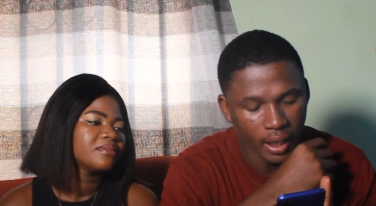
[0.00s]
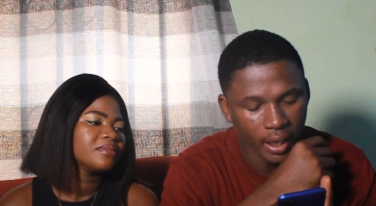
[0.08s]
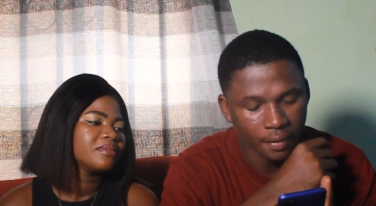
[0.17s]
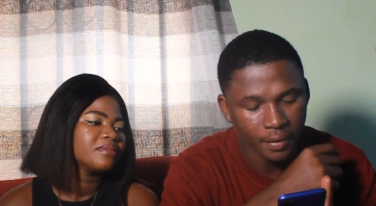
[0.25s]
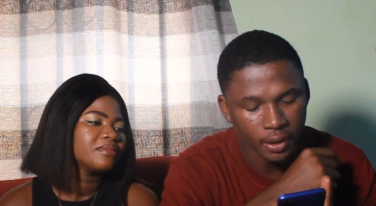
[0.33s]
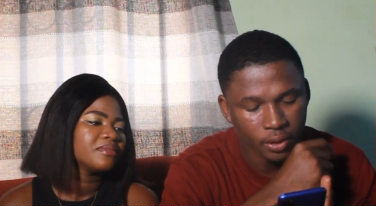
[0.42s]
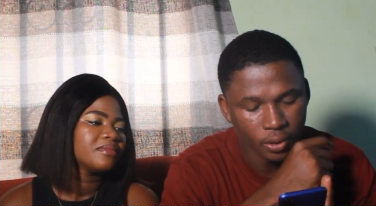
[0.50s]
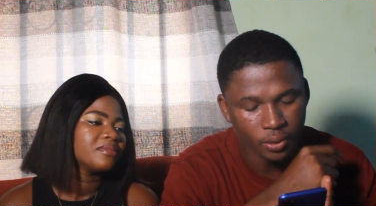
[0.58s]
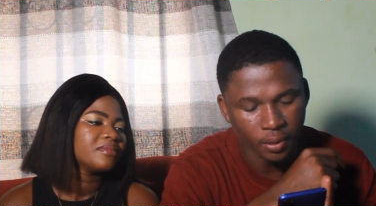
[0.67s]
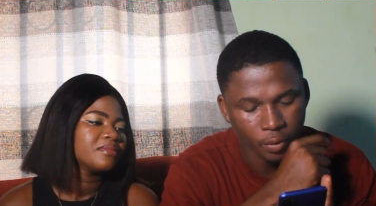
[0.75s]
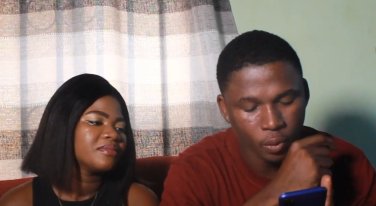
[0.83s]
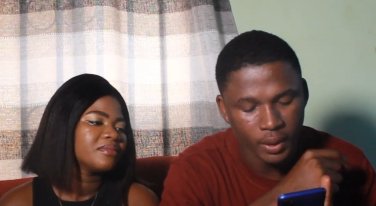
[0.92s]
Speaker 1: ever thought
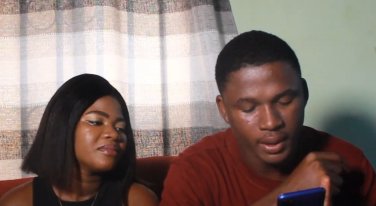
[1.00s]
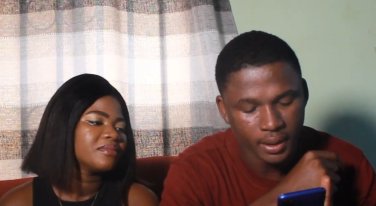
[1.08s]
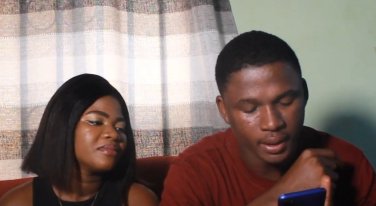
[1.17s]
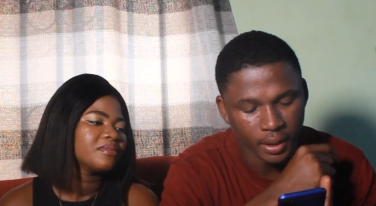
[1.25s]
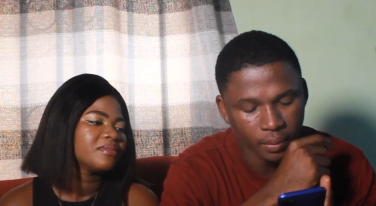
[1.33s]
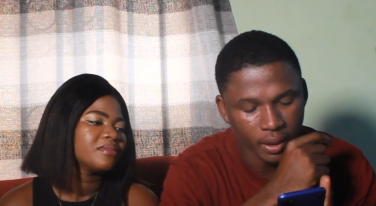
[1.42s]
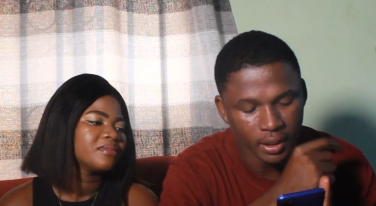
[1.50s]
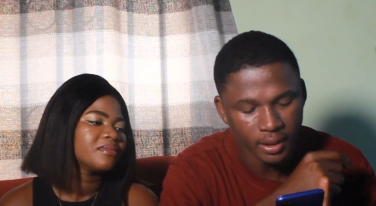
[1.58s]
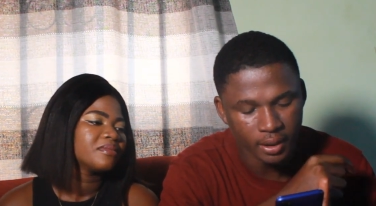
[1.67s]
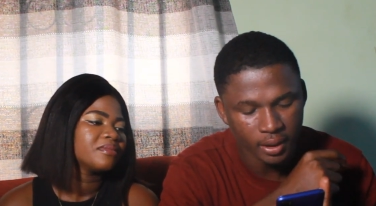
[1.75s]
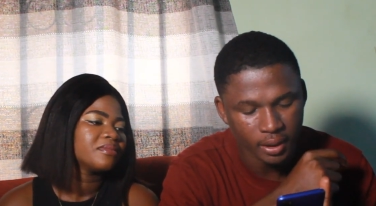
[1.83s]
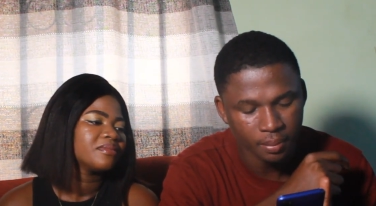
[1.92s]
of quitting the
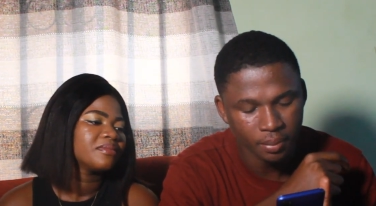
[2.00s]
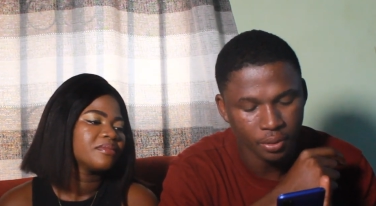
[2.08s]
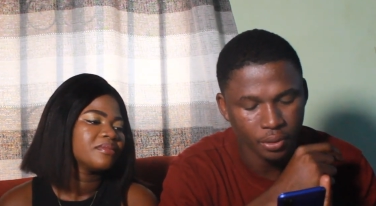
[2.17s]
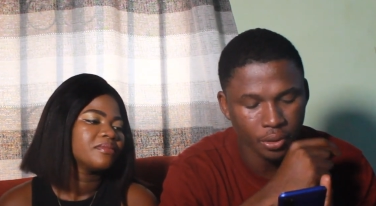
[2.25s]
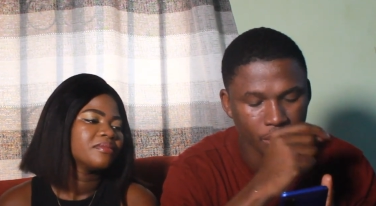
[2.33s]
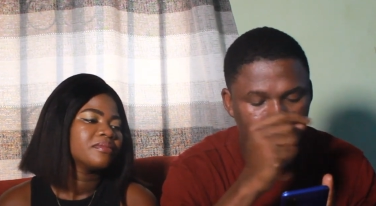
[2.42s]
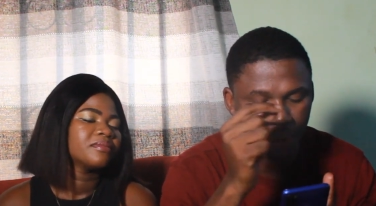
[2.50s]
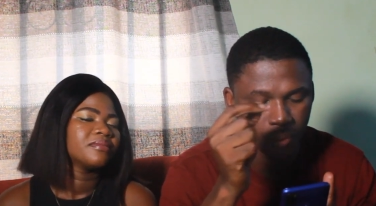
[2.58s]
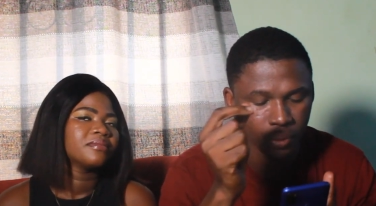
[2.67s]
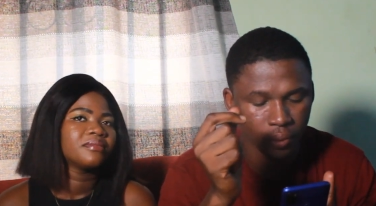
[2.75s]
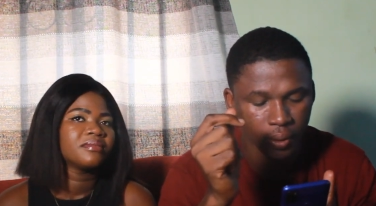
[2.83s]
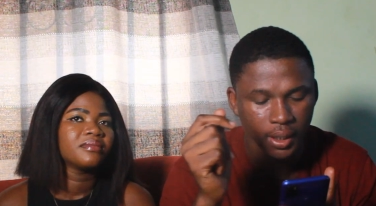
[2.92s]
relationship due
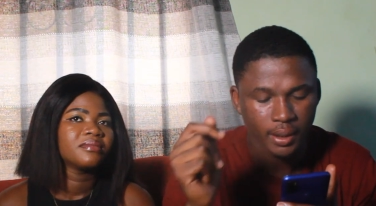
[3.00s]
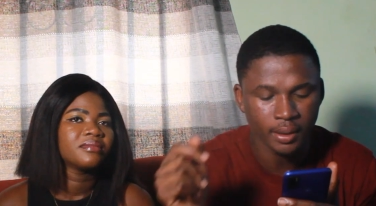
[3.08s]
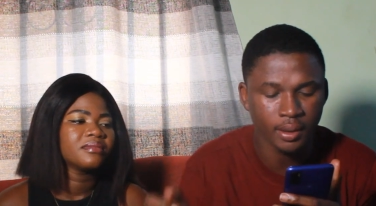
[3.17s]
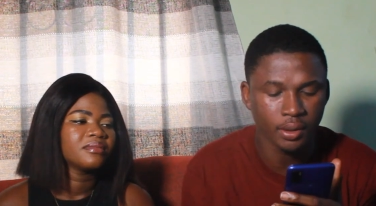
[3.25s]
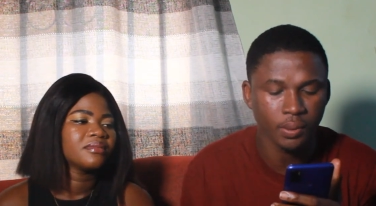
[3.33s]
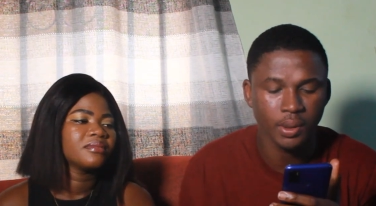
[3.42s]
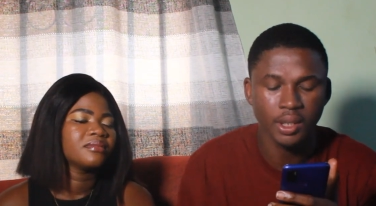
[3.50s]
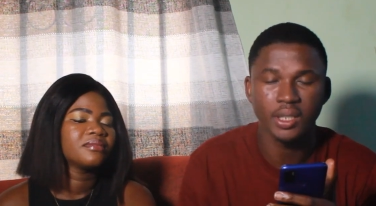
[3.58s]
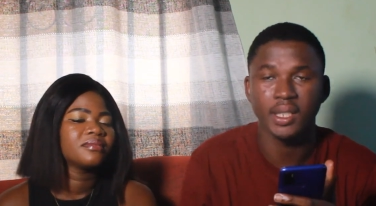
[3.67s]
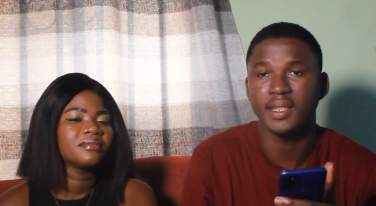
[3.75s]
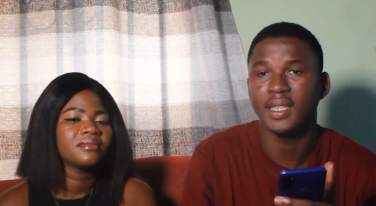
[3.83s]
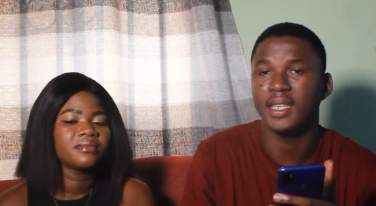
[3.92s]
to a
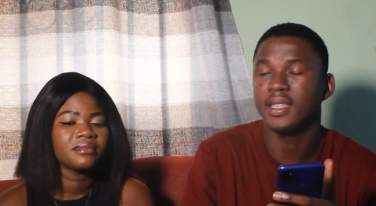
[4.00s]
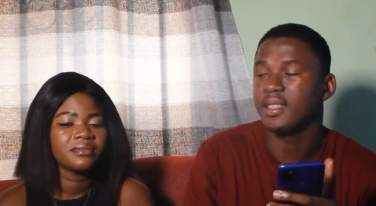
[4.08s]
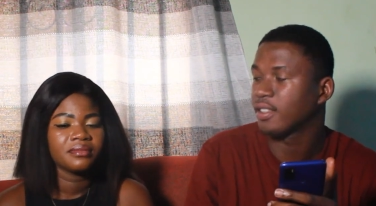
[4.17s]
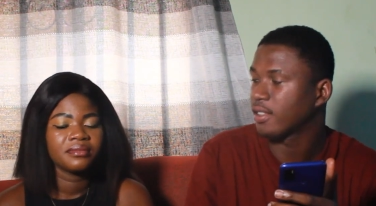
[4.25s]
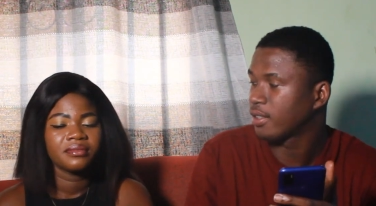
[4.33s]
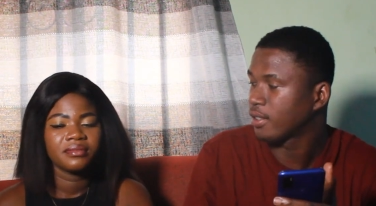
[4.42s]
situation at hand?